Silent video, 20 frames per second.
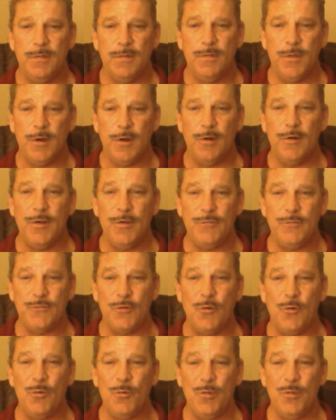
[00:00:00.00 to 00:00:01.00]
There is
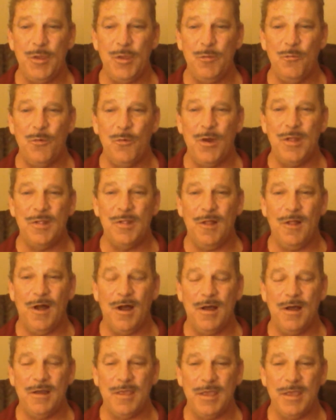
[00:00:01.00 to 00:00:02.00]
only one
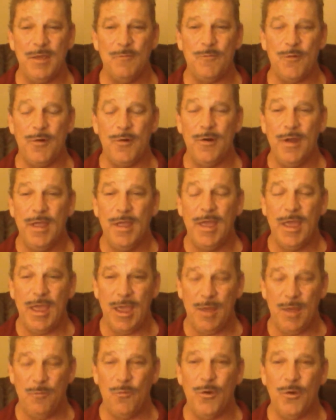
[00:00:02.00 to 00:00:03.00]
lawgiver
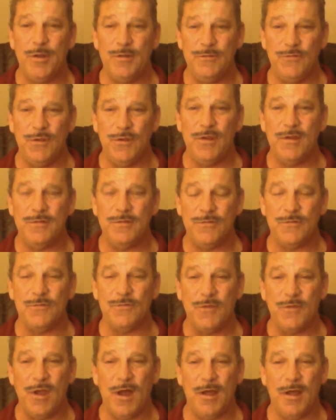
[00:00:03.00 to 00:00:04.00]
and one judge,
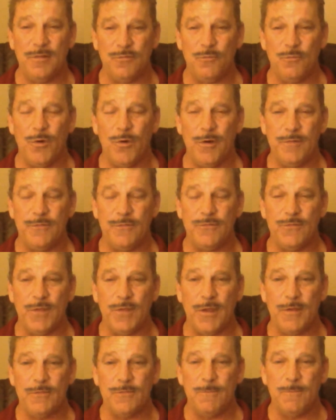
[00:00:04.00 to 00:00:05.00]
as God's word
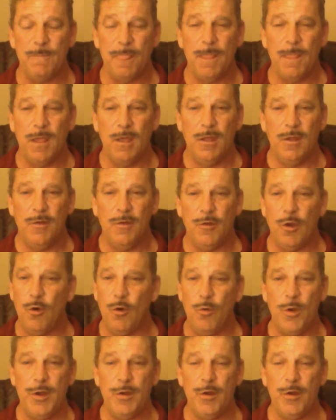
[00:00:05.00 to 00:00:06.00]
says.
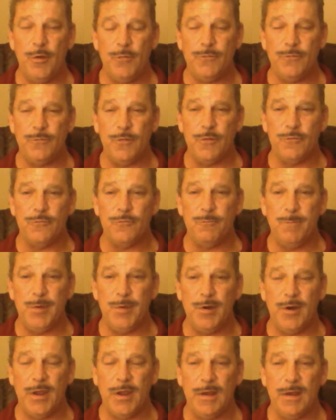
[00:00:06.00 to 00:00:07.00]
No one knows the
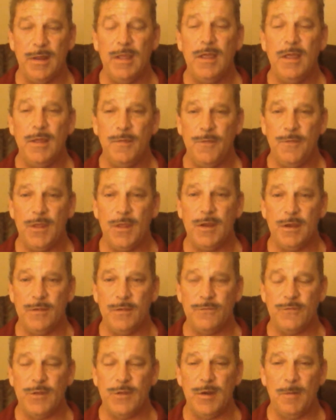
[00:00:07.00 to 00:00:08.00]
spirit that
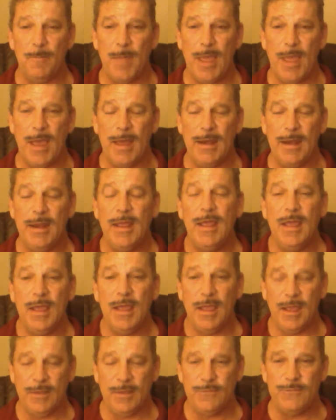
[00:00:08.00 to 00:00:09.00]
is in a man
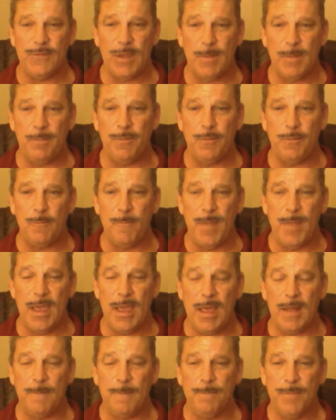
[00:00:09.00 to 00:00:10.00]
except the
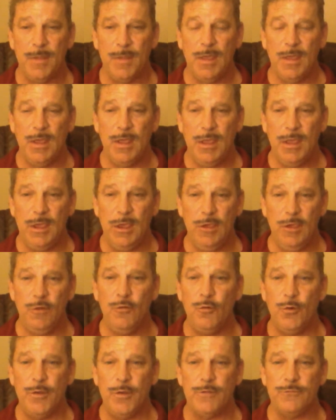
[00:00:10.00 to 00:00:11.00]
man. He
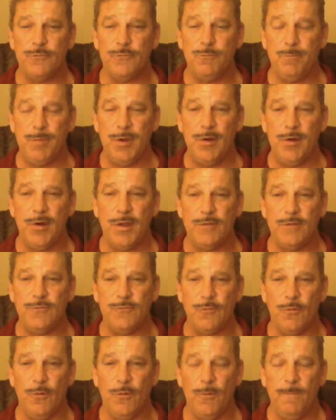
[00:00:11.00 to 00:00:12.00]
who is
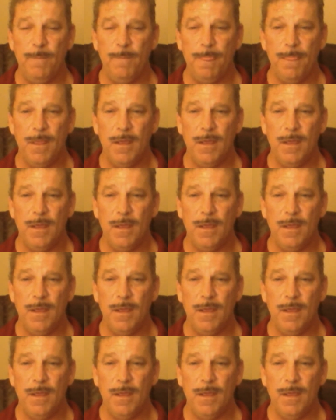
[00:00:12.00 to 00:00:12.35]
spiritual